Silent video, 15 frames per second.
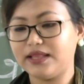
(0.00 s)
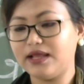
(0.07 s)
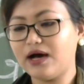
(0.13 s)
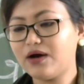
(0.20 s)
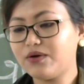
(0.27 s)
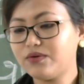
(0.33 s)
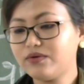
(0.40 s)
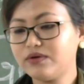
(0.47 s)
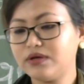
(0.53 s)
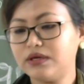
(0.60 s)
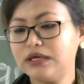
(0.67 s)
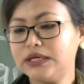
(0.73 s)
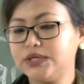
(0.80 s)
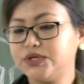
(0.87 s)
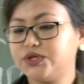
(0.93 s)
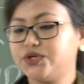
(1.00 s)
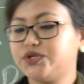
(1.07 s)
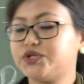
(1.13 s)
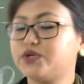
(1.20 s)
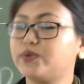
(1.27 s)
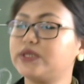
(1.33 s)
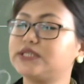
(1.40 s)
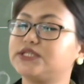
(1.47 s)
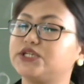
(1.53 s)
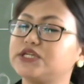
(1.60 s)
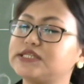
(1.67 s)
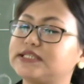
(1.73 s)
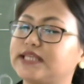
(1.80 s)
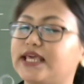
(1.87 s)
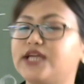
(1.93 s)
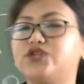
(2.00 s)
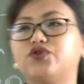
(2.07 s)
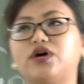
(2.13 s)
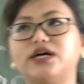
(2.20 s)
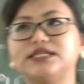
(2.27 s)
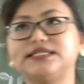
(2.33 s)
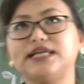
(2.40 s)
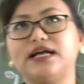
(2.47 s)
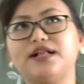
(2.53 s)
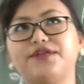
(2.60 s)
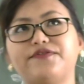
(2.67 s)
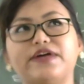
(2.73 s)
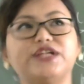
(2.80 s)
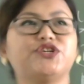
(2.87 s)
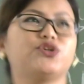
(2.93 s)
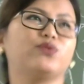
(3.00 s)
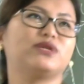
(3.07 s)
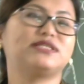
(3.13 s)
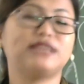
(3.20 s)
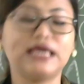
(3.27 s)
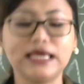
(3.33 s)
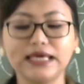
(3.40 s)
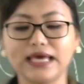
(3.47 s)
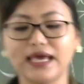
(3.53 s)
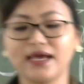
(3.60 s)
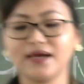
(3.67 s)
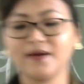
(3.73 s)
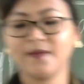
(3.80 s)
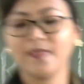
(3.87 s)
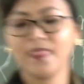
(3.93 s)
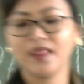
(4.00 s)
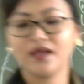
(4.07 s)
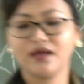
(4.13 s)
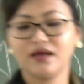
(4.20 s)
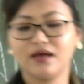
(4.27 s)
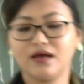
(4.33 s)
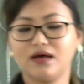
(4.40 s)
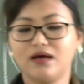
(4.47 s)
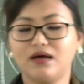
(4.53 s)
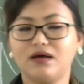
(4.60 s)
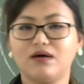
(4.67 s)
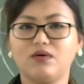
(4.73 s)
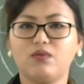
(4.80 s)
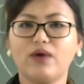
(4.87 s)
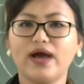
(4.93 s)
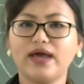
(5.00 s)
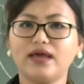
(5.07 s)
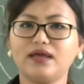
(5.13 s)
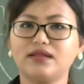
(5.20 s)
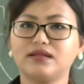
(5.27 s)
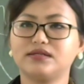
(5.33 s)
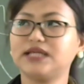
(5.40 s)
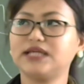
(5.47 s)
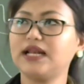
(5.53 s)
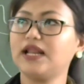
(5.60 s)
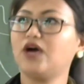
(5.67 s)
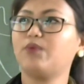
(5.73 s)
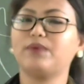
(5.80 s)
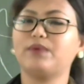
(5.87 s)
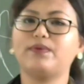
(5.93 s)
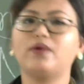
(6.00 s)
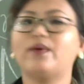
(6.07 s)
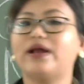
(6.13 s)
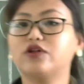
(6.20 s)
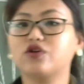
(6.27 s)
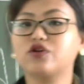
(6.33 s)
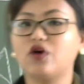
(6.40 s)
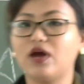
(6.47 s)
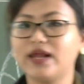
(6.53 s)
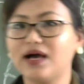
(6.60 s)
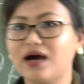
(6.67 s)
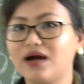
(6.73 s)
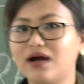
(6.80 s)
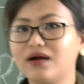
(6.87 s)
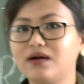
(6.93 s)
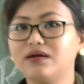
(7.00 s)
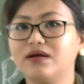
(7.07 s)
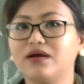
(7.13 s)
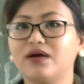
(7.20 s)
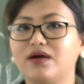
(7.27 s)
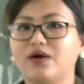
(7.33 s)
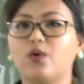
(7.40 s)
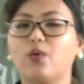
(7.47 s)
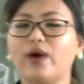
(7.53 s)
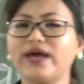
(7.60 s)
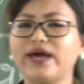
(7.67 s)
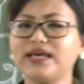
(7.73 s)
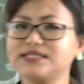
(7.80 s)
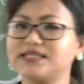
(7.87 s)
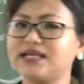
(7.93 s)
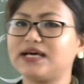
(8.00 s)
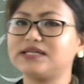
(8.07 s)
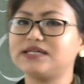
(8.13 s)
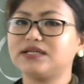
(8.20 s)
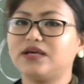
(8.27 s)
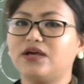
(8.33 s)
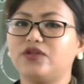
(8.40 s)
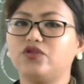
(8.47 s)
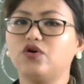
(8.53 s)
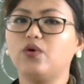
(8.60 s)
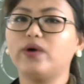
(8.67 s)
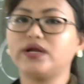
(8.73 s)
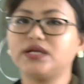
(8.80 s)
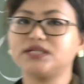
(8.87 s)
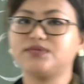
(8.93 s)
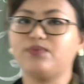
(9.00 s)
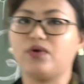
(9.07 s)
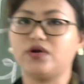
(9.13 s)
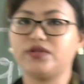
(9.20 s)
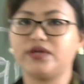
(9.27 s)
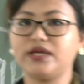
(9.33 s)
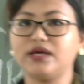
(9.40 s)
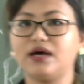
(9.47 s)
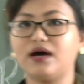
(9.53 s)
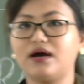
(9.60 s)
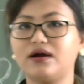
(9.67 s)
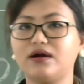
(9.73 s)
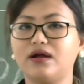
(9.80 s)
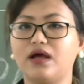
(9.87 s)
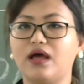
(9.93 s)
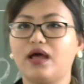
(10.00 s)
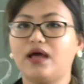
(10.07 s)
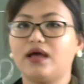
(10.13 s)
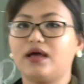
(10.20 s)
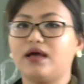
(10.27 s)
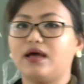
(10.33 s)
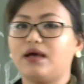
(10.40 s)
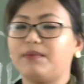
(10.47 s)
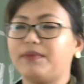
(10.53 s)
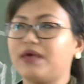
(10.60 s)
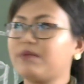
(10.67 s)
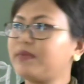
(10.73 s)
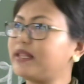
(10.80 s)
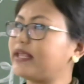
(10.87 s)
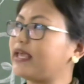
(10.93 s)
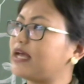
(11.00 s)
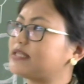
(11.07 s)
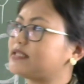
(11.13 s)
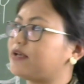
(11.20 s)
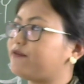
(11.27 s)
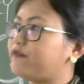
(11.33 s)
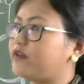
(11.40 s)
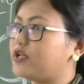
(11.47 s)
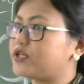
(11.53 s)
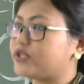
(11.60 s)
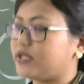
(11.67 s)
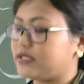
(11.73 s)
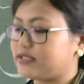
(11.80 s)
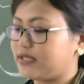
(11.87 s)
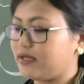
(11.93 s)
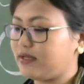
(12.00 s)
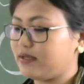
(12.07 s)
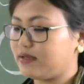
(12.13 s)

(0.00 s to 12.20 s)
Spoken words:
Now, she was just singing to herself and she was thinking, why till now people were not calling her? Why is that no one is bothering her? Maybe the guests have finished eating.